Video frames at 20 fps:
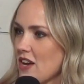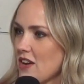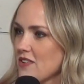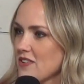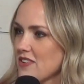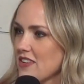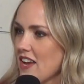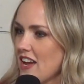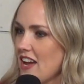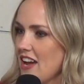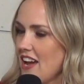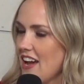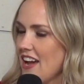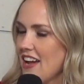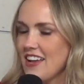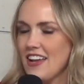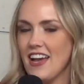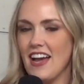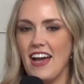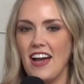So
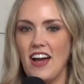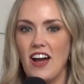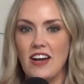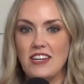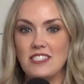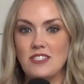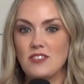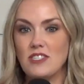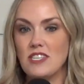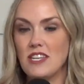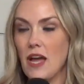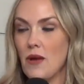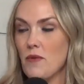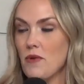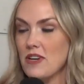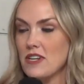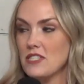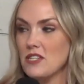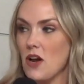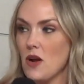yeah. All right. So today
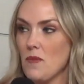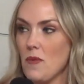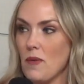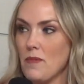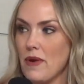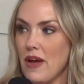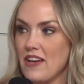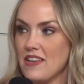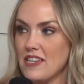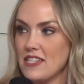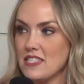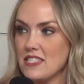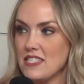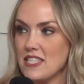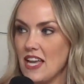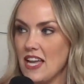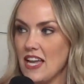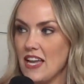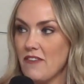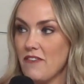we're going to talk about
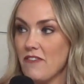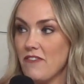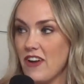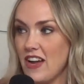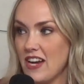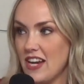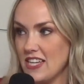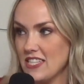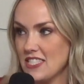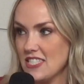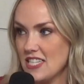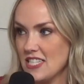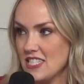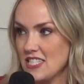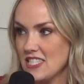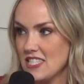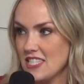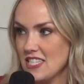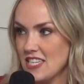balance and finances.